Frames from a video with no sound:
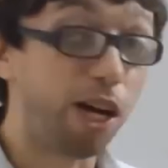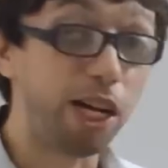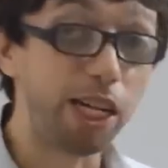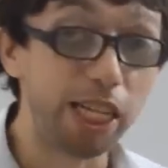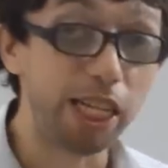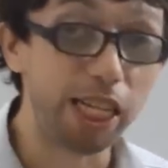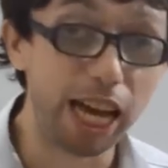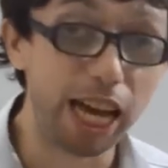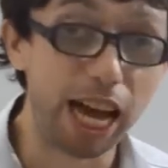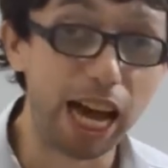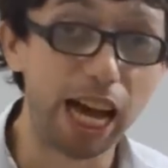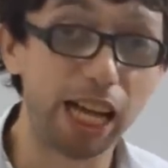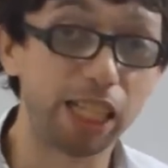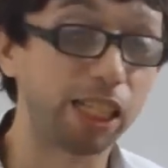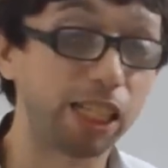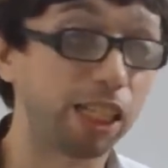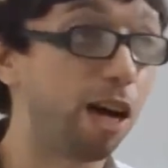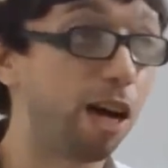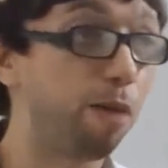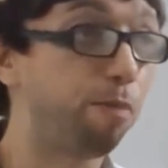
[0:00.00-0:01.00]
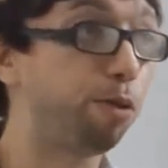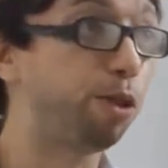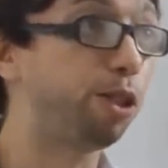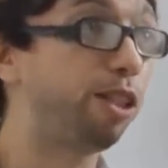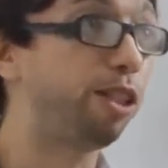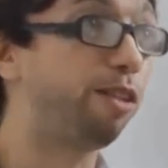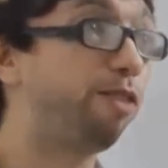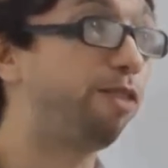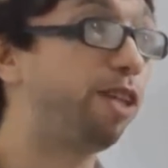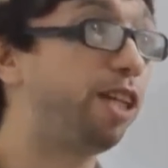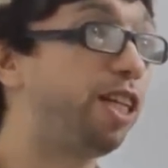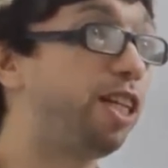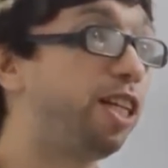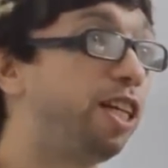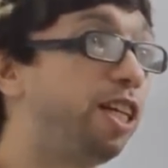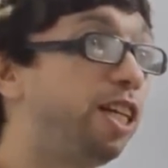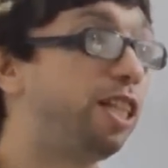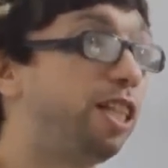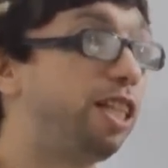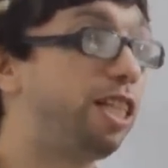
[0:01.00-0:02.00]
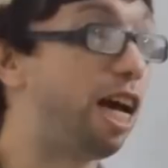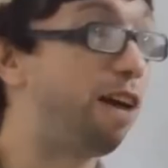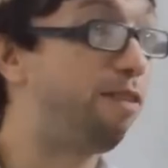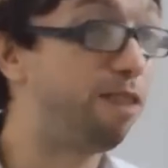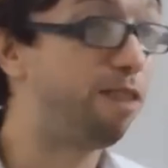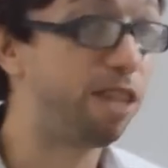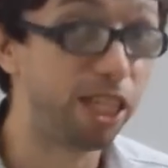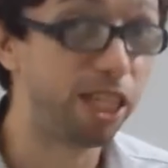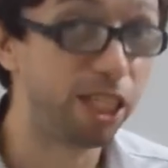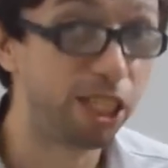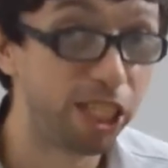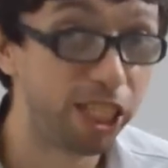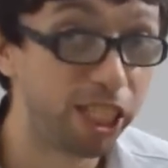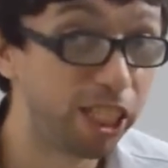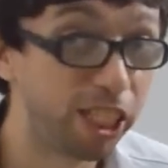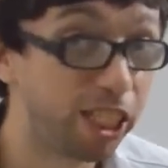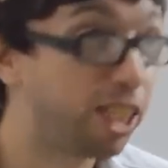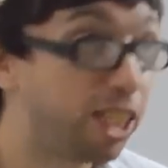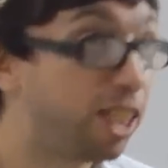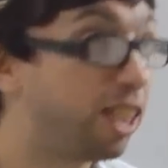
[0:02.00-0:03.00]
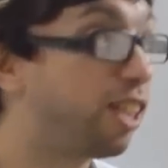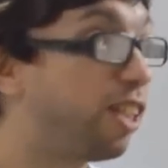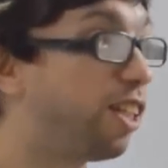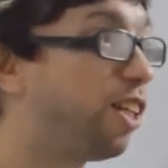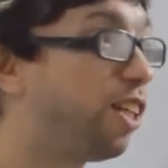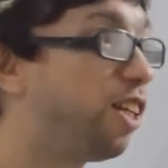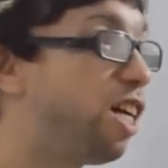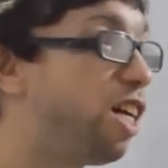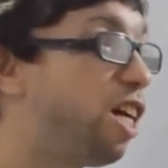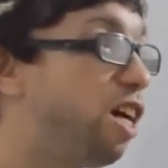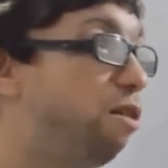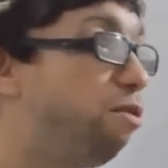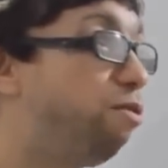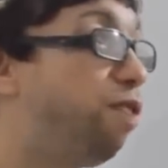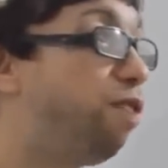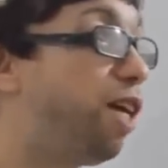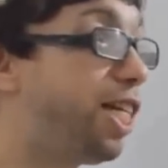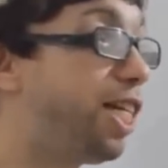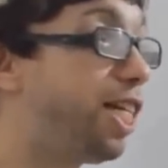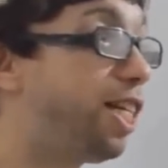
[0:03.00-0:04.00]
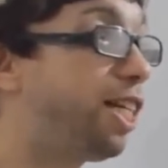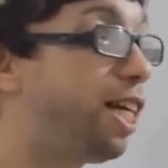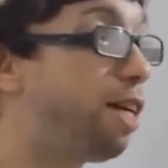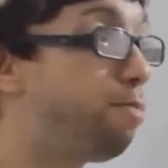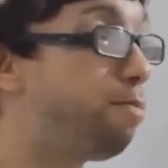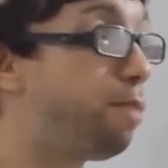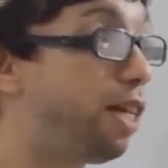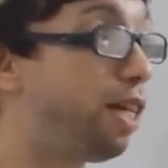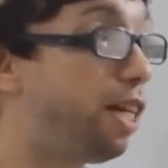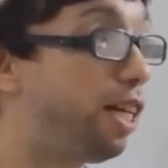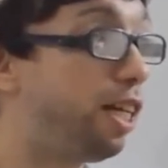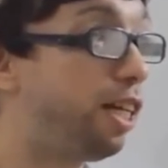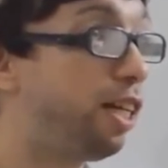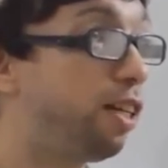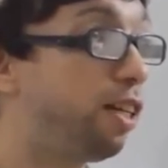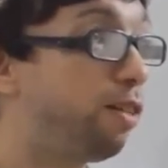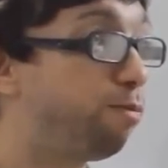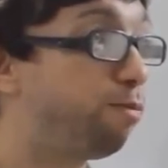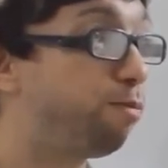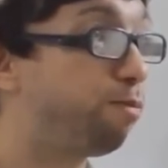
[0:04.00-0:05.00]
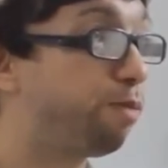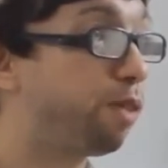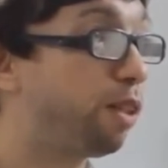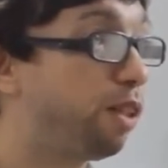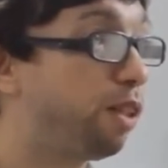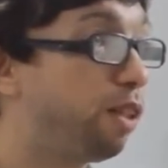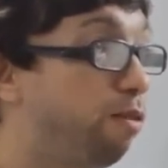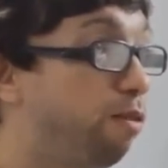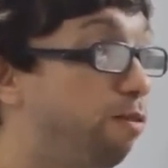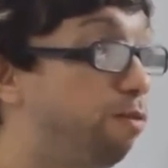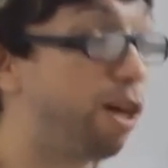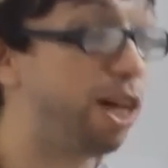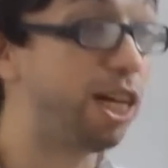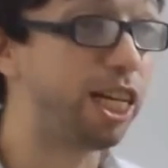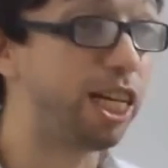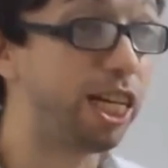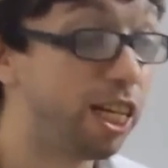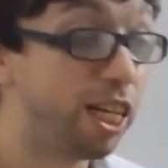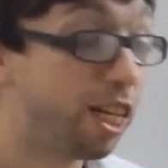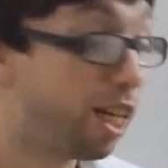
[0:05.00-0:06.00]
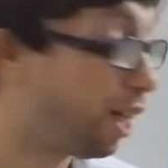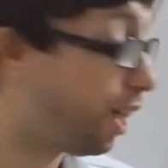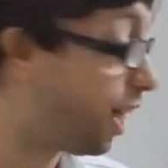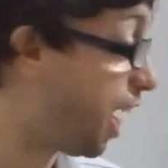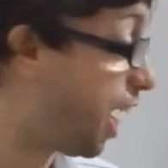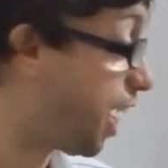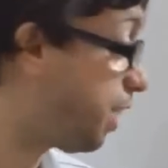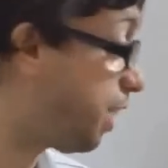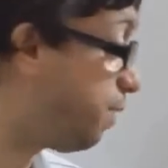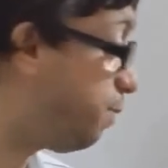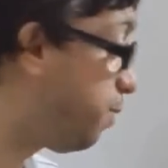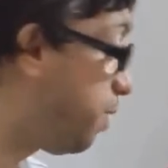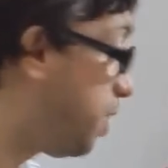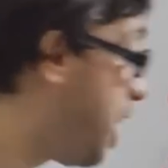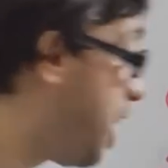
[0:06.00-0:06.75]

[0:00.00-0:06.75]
funny has a couple different definitions. Funny can be funny like